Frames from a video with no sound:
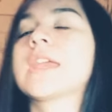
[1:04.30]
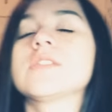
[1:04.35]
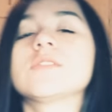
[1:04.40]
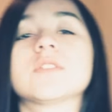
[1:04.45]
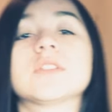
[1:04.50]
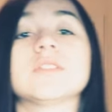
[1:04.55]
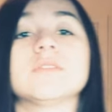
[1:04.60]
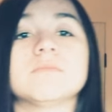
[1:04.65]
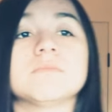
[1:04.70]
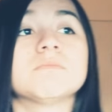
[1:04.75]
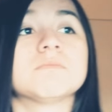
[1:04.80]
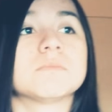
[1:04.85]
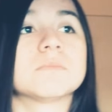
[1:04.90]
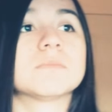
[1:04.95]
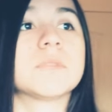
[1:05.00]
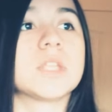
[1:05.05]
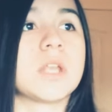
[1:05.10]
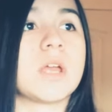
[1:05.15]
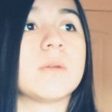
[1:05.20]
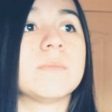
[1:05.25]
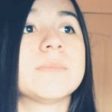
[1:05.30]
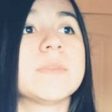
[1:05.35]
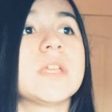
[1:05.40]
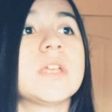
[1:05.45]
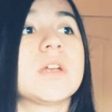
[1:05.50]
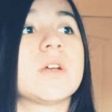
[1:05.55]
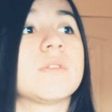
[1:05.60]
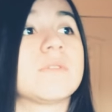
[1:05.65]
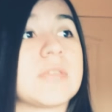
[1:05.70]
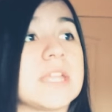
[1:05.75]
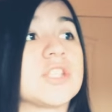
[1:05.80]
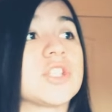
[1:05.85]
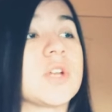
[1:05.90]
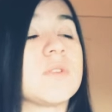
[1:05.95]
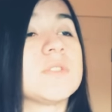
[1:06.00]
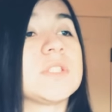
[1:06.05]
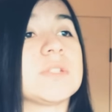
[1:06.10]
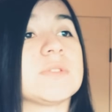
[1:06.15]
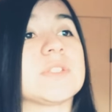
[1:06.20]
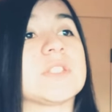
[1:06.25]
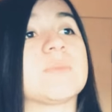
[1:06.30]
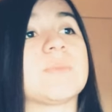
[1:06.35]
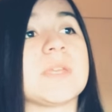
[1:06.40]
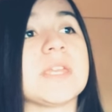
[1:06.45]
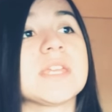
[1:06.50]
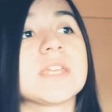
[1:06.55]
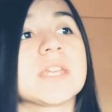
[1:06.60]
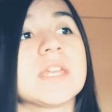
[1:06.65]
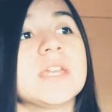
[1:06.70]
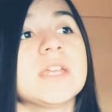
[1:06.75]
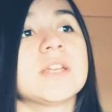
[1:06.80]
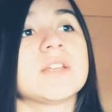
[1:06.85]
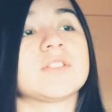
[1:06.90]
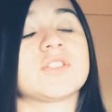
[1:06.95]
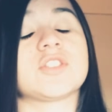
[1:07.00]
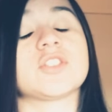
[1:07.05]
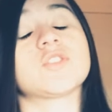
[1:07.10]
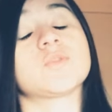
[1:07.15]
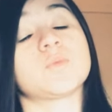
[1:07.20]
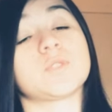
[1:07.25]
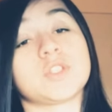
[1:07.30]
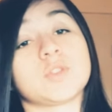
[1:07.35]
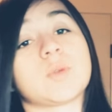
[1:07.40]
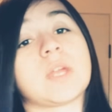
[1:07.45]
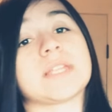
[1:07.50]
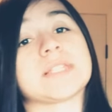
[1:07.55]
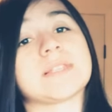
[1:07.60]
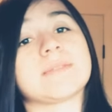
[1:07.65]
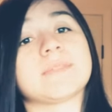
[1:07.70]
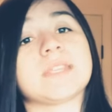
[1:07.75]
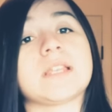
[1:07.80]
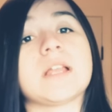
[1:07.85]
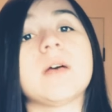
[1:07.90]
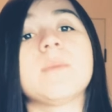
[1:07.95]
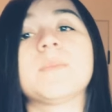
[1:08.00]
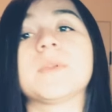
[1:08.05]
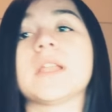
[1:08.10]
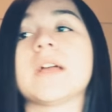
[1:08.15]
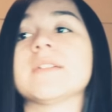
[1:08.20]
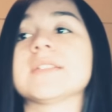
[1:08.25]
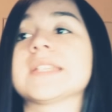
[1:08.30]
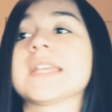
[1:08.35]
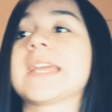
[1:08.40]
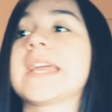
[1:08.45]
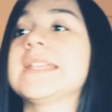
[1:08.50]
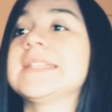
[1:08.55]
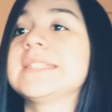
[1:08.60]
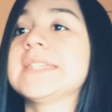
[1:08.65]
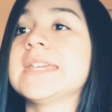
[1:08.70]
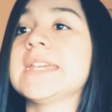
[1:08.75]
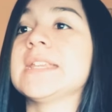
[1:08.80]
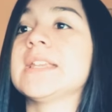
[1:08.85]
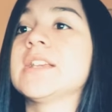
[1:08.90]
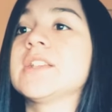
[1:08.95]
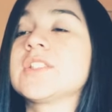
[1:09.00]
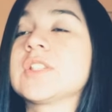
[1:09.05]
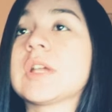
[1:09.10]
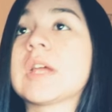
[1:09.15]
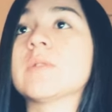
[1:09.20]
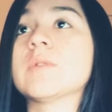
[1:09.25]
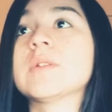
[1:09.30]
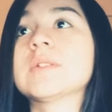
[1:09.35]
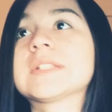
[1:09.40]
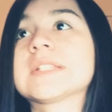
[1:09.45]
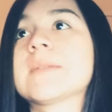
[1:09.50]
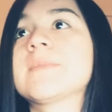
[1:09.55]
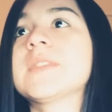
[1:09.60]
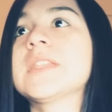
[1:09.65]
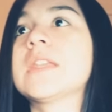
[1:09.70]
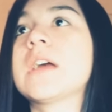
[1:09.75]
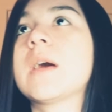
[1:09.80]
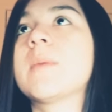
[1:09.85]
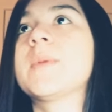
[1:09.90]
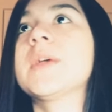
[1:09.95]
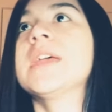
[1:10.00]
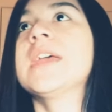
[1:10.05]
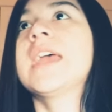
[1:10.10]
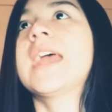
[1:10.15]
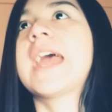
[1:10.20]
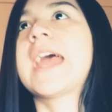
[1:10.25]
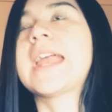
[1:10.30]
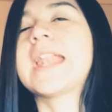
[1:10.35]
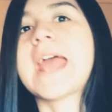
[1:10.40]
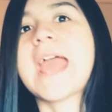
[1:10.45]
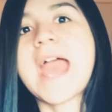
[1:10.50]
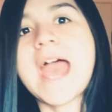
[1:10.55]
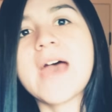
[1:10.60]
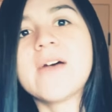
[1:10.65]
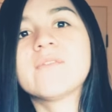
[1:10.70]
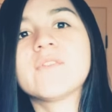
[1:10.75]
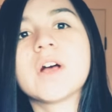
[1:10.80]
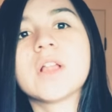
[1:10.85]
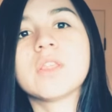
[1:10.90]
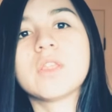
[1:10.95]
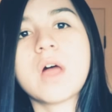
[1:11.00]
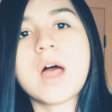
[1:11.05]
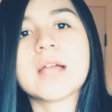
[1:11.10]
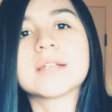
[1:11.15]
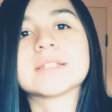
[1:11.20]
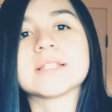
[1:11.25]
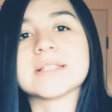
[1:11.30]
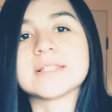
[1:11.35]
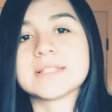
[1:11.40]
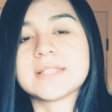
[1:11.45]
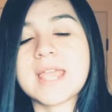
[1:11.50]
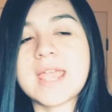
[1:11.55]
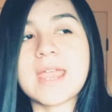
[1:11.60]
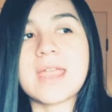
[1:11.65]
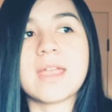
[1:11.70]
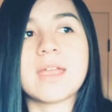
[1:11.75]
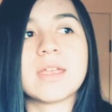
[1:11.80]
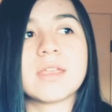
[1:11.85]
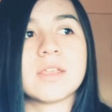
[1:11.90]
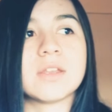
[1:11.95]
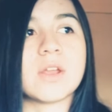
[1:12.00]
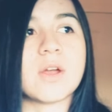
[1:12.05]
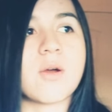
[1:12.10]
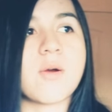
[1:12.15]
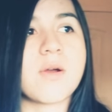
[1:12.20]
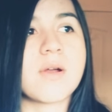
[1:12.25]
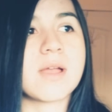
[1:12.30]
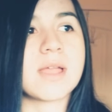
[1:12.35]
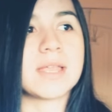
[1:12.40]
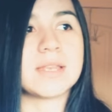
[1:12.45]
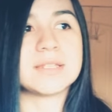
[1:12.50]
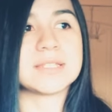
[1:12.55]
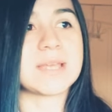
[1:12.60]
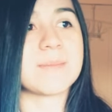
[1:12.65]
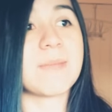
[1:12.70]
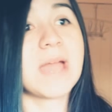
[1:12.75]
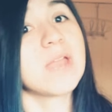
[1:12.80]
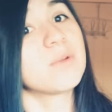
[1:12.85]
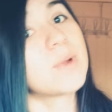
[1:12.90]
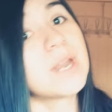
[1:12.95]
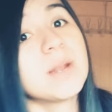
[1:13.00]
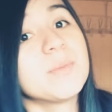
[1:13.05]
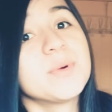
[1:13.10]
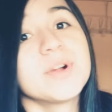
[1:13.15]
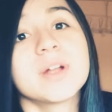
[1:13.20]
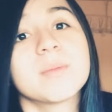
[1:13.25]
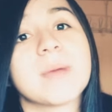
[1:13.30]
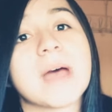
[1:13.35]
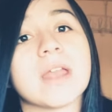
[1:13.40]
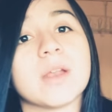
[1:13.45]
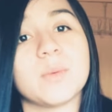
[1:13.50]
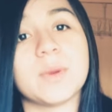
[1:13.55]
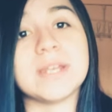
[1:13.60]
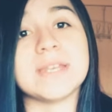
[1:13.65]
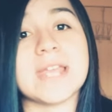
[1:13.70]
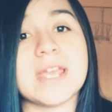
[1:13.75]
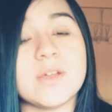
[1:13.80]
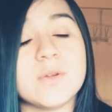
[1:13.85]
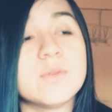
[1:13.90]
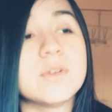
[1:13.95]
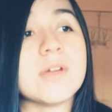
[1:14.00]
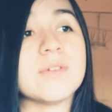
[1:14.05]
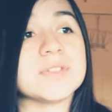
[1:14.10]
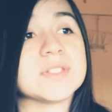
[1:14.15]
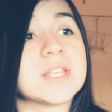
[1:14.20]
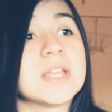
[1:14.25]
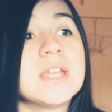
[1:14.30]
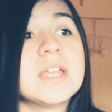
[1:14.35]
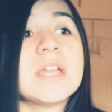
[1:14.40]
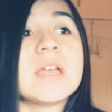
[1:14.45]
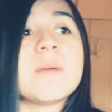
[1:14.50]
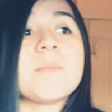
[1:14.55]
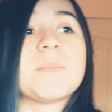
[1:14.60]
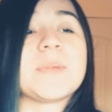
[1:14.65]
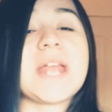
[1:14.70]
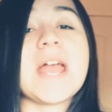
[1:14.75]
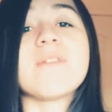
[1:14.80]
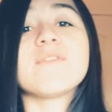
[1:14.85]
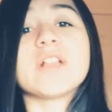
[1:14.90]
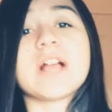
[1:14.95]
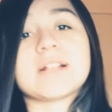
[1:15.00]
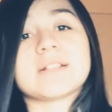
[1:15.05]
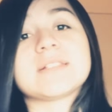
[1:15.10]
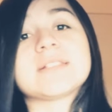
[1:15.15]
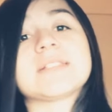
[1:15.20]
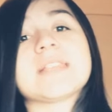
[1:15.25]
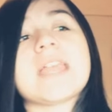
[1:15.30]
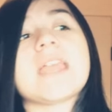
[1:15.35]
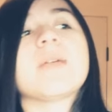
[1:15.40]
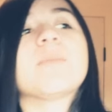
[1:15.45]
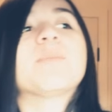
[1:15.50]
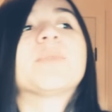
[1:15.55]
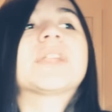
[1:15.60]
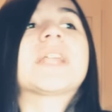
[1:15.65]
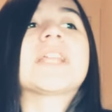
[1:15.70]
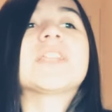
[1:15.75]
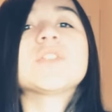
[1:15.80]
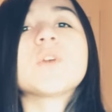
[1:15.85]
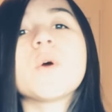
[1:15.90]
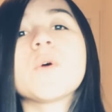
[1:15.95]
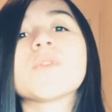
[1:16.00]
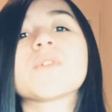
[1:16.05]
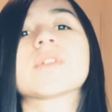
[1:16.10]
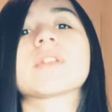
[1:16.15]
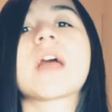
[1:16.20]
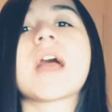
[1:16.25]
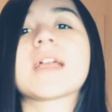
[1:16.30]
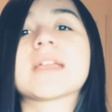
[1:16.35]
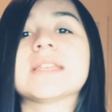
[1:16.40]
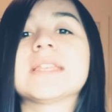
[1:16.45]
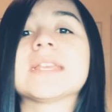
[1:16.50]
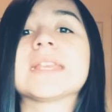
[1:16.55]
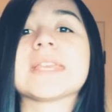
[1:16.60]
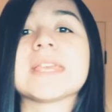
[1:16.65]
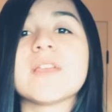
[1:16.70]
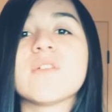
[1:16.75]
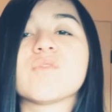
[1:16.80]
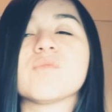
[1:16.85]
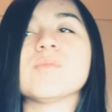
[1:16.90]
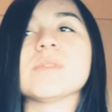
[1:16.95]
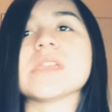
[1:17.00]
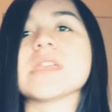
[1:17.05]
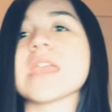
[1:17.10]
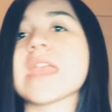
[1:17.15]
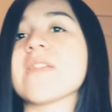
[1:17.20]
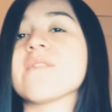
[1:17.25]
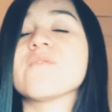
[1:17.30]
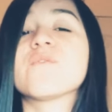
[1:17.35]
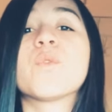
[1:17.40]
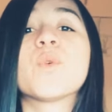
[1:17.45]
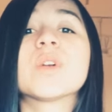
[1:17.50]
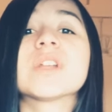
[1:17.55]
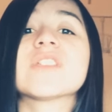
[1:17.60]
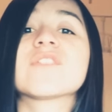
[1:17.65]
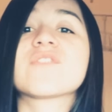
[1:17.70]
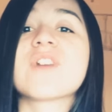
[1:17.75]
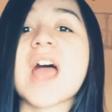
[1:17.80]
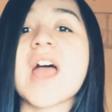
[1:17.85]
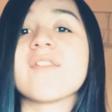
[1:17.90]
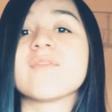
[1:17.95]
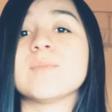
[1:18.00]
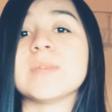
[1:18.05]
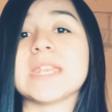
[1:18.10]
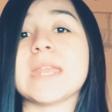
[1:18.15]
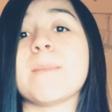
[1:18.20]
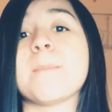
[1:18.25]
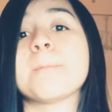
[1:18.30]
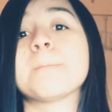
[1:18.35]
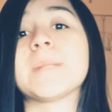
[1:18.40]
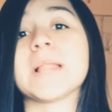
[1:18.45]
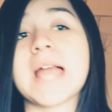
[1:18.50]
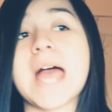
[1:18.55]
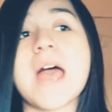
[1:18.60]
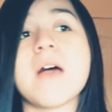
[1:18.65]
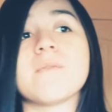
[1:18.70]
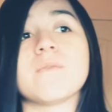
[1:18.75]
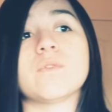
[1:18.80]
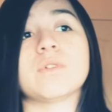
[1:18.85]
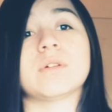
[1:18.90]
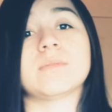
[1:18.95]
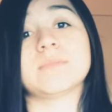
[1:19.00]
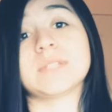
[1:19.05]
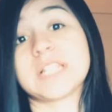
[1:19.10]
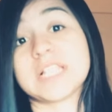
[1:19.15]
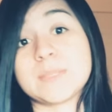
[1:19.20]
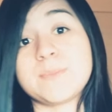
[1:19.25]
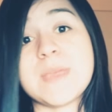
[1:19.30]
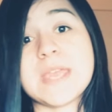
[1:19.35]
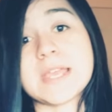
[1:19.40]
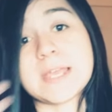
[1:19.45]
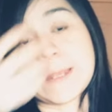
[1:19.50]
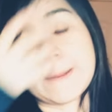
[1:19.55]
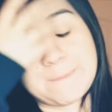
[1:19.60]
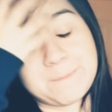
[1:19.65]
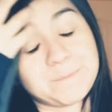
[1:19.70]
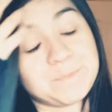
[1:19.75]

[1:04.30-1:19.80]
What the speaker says: you can, you know, they chose you to speak, just would you write something up? And I was like, I did. So I wrote something up, and I have a lot to say, you know, and I might write a book about it one day, who knows, but I have a lot to say. But I know they're not going to give me a 45-minute platform to speak.